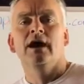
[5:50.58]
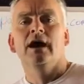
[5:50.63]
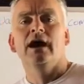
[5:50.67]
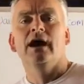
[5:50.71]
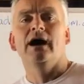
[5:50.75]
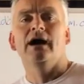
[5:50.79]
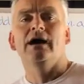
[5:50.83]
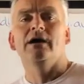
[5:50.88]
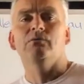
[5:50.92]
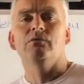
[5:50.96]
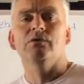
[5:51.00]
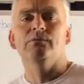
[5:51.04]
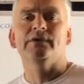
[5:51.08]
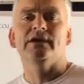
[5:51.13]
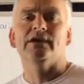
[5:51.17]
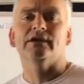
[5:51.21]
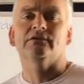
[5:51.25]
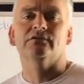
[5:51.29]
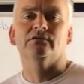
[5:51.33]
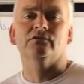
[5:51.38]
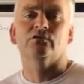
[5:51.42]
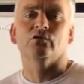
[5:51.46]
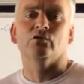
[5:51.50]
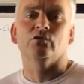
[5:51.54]
And when we
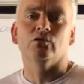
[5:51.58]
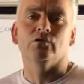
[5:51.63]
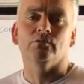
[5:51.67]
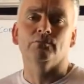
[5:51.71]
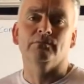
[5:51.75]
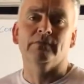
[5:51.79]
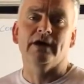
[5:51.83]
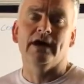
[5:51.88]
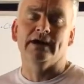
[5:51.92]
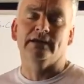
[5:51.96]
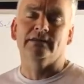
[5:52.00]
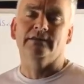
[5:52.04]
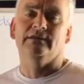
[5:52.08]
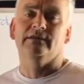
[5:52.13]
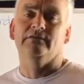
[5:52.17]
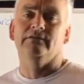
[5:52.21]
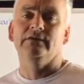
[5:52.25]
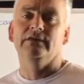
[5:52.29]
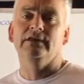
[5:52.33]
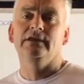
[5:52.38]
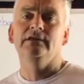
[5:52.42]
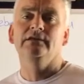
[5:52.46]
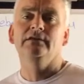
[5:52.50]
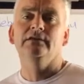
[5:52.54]
get storm
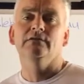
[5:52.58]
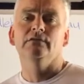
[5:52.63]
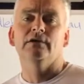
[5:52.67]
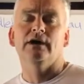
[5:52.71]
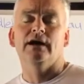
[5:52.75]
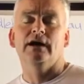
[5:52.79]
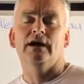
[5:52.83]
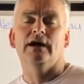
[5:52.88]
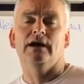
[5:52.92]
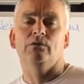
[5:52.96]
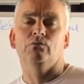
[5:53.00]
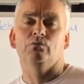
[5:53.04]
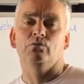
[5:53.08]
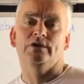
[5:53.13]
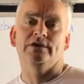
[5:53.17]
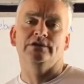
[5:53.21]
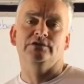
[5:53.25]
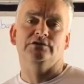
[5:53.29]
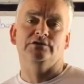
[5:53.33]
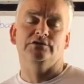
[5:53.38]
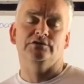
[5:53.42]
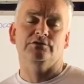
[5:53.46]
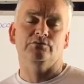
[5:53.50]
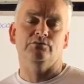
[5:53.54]
activity,
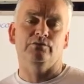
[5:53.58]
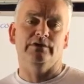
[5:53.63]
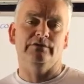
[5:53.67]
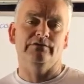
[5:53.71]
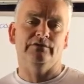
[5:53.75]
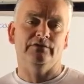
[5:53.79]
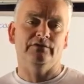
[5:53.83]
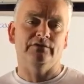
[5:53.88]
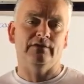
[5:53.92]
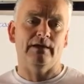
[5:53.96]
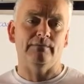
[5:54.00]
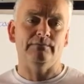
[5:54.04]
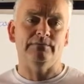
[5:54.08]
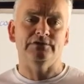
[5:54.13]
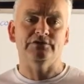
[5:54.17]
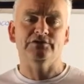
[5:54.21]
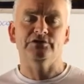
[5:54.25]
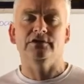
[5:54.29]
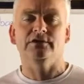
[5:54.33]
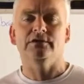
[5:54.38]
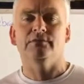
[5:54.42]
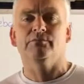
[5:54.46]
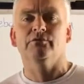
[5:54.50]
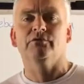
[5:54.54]
which we have
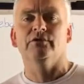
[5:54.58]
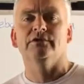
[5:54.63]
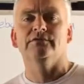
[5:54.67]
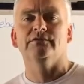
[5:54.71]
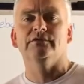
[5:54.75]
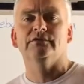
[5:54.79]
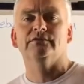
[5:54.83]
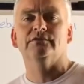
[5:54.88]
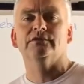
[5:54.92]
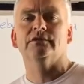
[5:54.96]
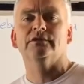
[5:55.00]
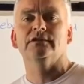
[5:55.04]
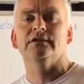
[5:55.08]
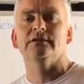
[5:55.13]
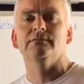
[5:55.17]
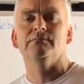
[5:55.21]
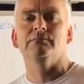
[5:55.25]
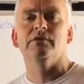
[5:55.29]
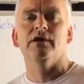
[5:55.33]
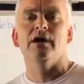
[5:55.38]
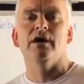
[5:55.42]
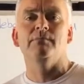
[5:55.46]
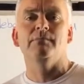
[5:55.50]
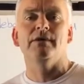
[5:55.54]
established in a previous
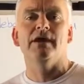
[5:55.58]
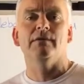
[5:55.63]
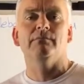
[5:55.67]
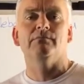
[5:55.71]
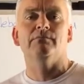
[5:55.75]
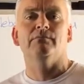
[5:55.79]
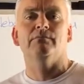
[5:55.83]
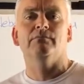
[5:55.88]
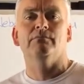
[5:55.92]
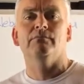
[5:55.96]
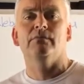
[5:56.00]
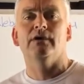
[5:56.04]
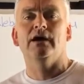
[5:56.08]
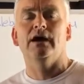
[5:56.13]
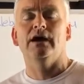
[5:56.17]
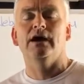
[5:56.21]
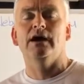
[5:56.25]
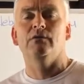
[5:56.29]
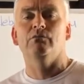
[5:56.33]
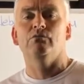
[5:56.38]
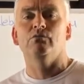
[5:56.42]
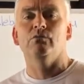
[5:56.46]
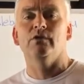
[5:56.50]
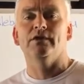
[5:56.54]
clip about
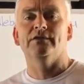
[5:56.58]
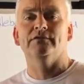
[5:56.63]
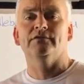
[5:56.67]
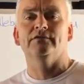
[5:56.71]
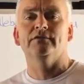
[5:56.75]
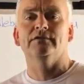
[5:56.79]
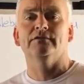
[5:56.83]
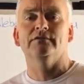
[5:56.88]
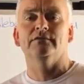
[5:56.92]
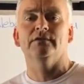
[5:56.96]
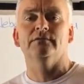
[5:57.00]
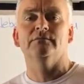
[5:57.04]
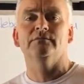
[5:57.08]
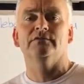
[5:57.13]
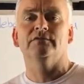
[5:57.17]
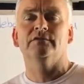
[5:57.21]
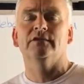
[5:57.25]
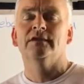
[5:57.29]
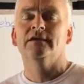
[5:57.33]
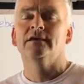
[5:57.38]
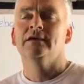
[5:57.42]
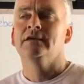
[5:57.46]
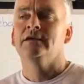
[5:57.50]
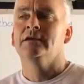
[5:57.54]
weather systems,
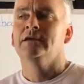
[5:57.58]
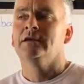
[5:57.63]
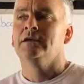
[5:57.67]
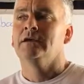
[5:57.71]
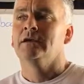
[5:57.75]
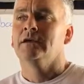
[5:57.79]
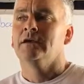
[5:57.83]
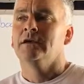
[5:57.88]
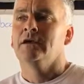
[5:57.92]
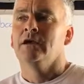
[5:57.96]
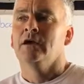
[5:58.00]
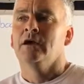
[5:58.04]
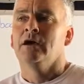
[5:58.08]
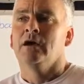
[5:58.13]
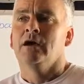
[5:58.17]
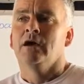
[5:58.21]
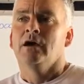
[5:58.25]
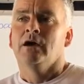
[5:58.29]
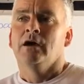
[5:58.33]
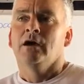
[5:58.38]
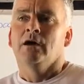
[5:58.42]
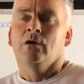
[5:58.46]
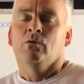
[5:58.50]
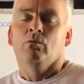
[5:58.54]

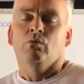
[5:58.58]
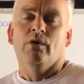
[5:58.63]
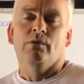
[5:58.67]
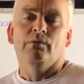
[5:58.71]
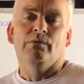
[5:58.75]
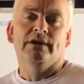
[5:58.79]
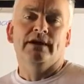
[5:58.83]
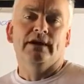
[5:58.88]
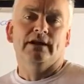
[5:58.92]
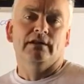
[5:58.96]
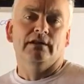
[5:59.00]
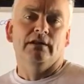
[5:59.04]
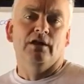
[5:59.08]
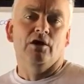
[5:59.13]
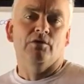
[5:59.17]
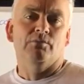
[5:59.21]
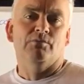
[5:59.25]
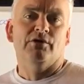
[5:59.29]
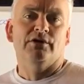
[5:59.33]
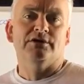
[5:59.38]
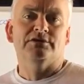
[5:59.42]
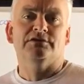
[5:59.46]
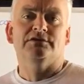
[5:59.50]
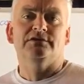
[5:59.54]
when we get a low
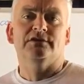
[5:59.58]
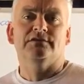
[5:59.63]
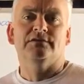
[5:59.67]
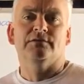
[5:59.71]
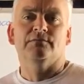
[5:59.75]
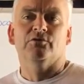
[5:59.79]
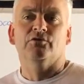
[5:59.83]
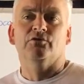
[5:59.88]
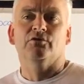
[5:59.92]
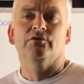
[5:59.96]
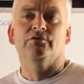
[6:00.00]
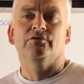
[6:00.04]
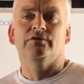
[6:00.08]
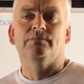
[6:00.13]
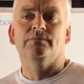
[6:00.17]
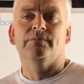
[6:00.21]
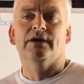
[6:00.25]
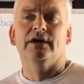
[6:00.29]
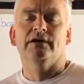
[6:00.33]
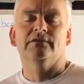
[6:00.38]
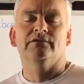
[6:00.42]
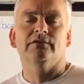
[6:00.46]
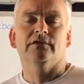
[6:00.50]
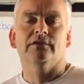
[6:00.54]
pressure system cruising
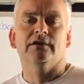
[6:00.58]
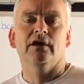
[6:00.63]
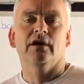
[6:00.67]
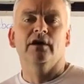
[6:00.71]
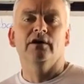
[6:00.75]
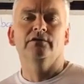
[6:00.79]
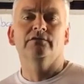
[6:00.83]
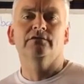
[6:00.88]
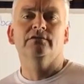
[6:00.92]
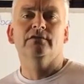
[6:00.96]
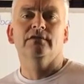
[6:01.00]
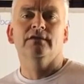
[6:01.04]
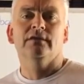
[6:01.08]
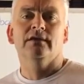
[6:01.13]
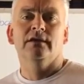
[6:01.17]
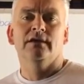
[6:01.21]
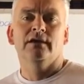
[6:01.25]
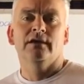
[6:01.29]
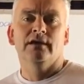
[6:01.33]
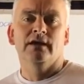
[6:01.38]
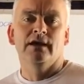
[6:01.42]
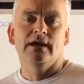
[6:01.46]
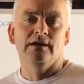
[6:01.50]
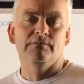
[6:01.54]
past the coast,
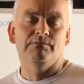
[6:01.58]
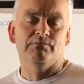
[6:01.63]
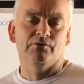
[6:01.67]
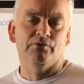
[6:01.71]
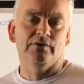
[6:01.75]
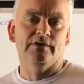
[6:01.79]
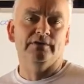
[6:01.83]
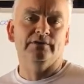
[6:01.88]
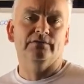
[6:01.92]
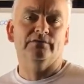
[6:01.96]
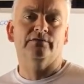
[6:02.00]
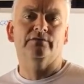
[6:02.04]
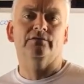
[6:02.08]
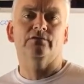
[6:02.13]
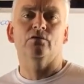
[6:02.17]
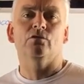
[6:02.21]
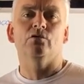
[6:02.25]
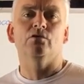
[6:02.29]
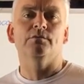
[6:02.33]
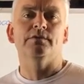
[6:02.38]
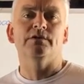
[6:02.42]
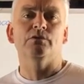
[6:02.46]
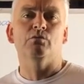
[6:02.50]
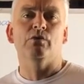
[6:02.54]
it brings
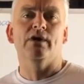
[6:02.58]
stormy